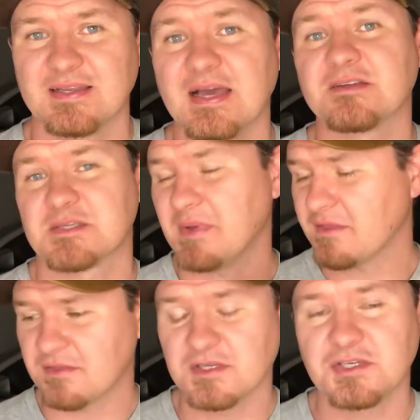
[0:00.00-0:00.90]
Now some
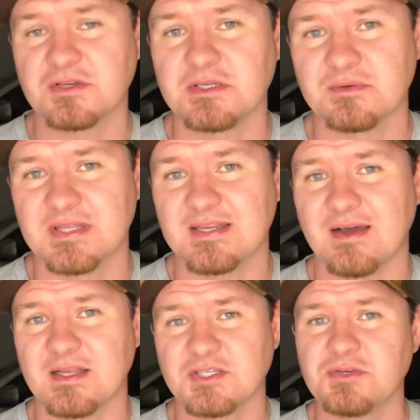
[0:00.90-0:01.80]
other things you can do with the
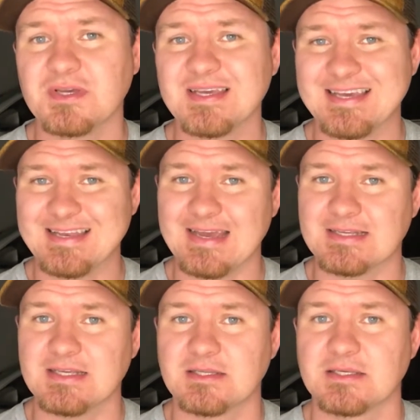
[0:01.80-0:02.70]
Dot is you can
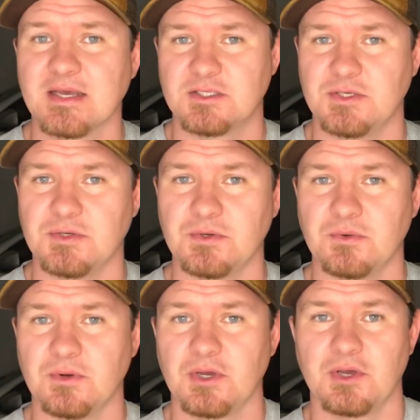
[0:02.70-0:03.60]
connect it
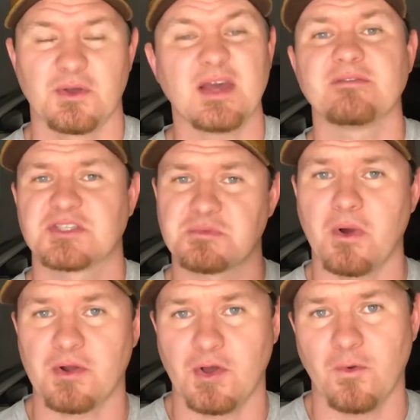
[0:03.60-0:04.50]
to kind of a
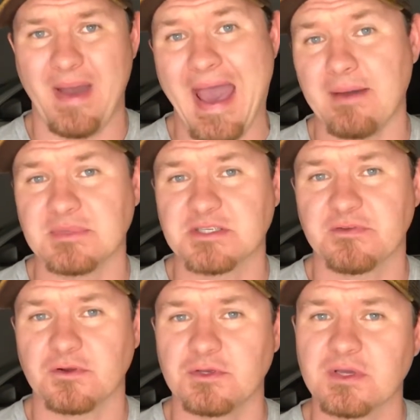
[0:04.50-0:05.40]
smart home
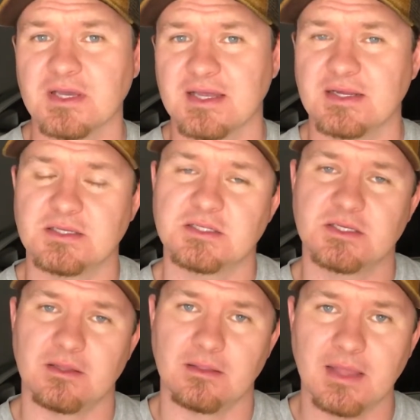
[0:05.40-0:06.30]
atmosphere. You can connect it
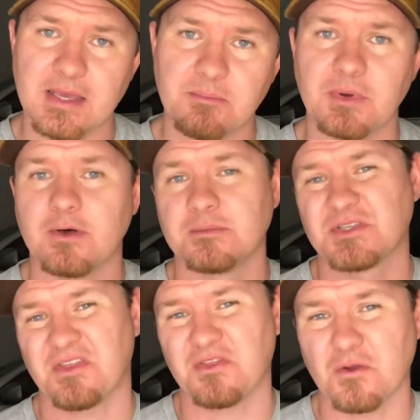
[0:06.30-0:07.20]
to light
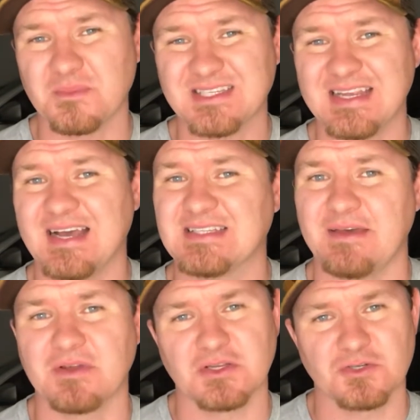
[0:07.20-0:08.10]
bulbs, thermostats,
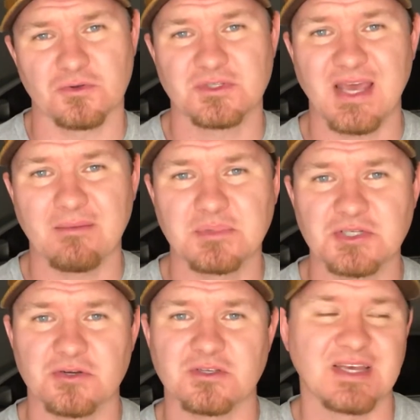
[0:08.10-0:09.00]
have it control
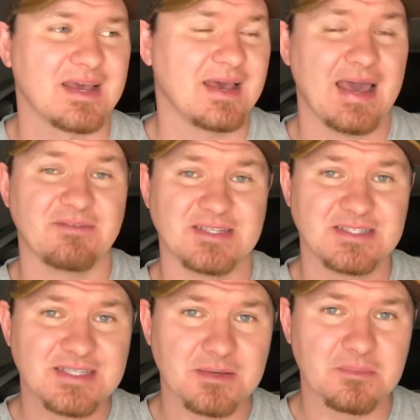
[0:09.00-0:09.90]
temperatures, have
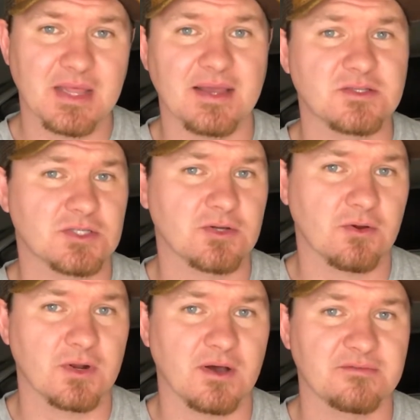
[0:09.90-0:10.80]
it dim lights,
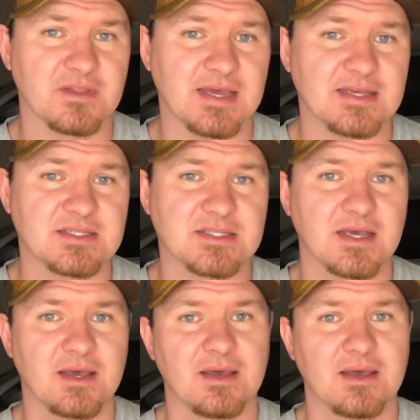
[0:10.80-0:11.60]
turn off lights,